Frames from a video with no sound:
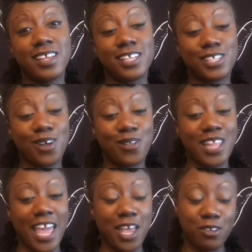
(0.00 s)
So
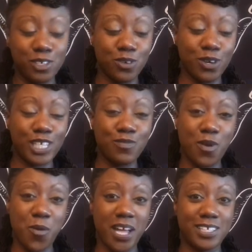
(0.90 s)
thank you, Taurus, for
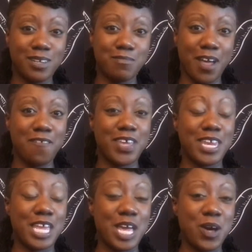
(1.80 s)
watching my
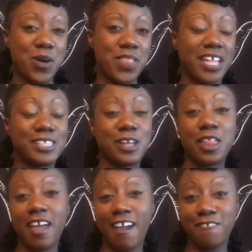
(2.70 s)
video. That's all I
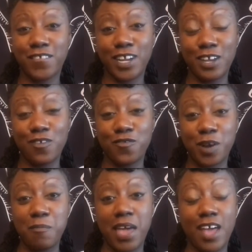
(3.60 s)
have for you
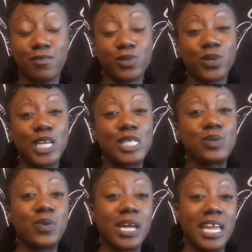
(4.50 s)
for May of
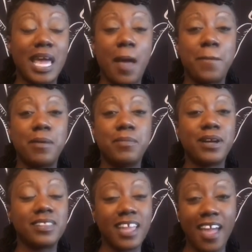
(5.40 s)
2020. Happy
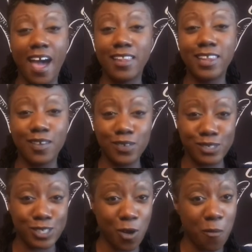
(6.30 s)
birthday. I love you
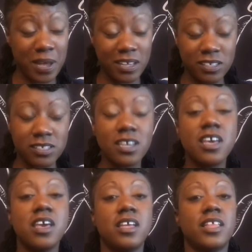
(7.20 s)
so much.
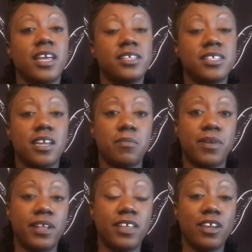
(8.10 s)
Like I said, I
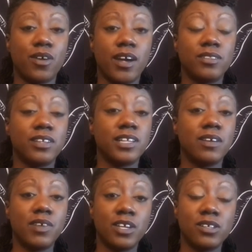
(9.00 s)
pray that you're out there
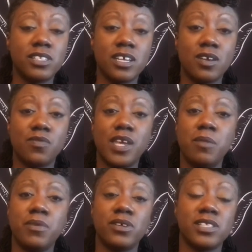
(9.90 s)
loving yourself,
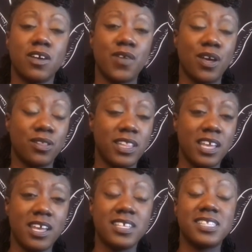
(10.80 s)
keeping yourself
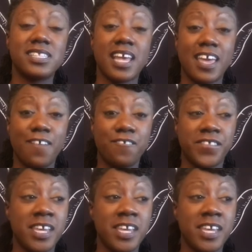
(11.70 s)
healthy and safe.